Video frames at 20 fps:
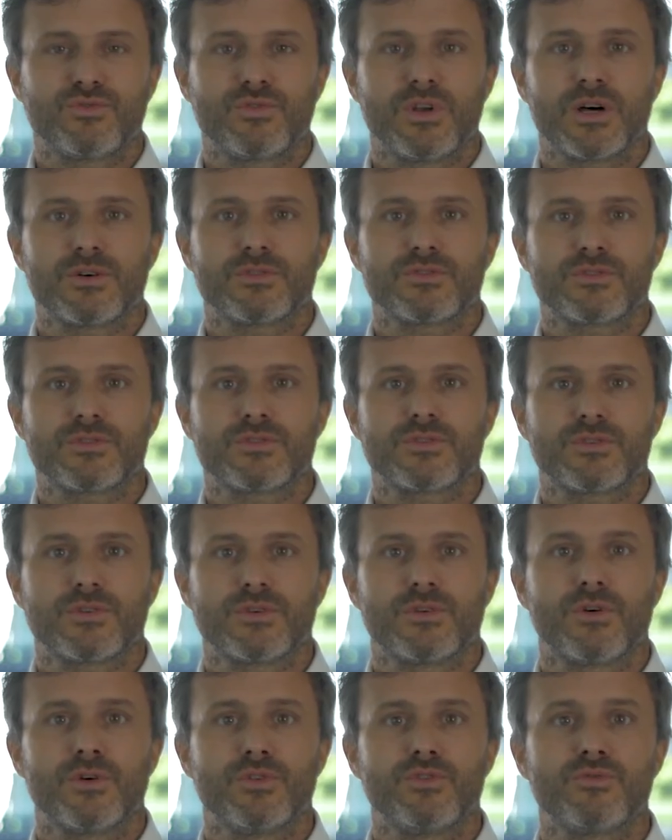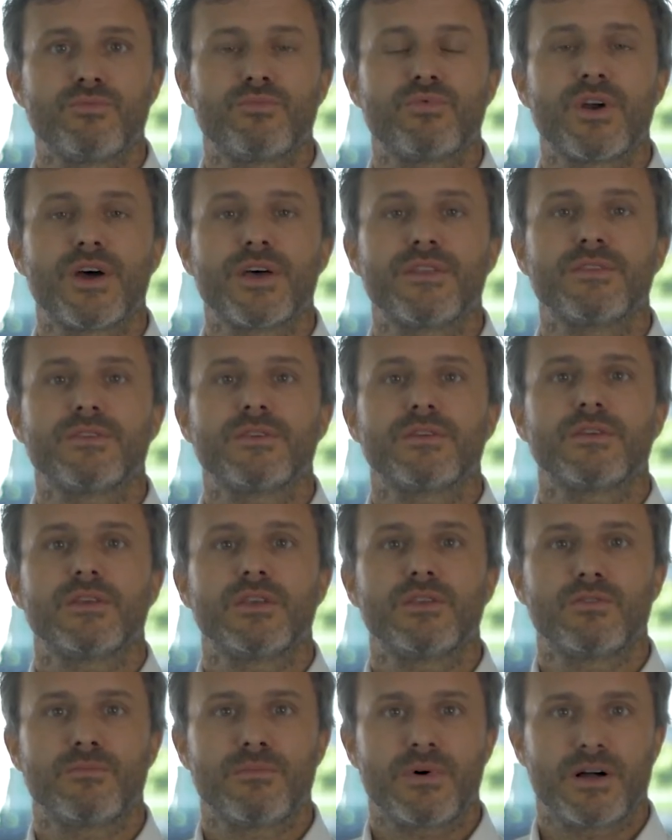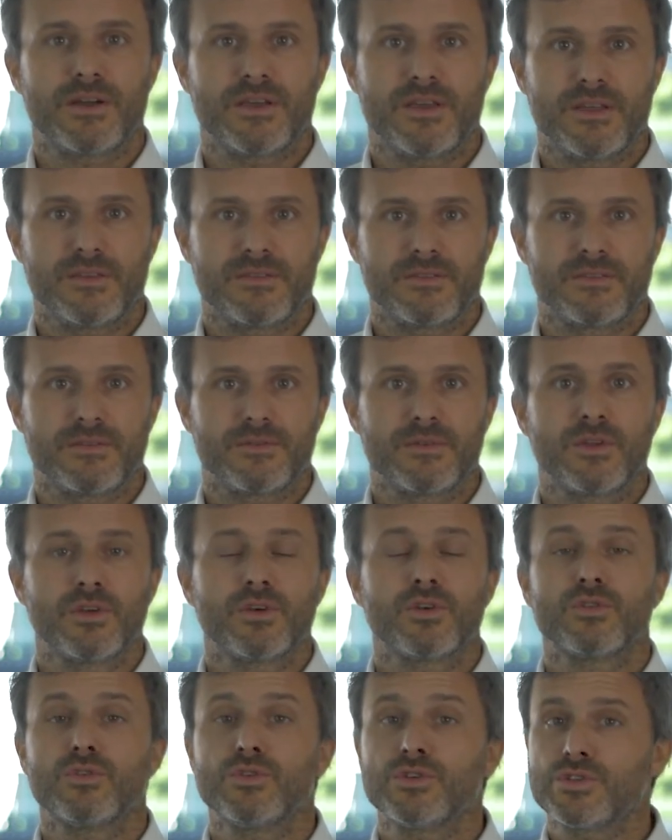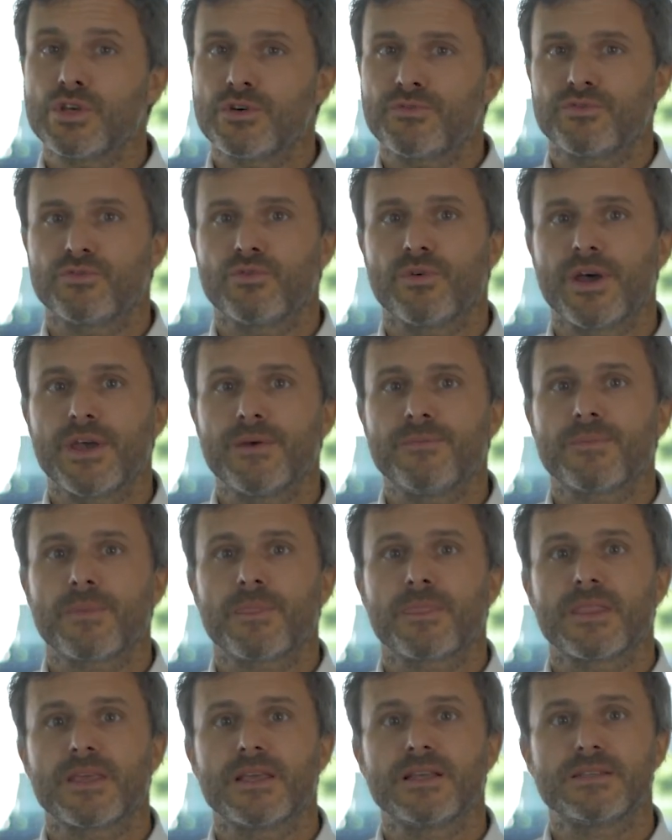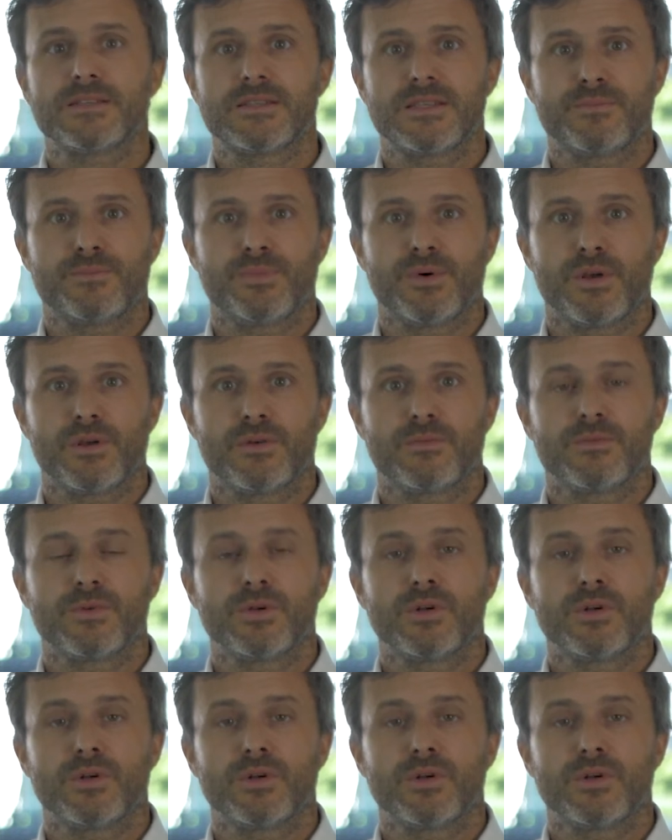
to launch a new brand in a market. The soft way is simple.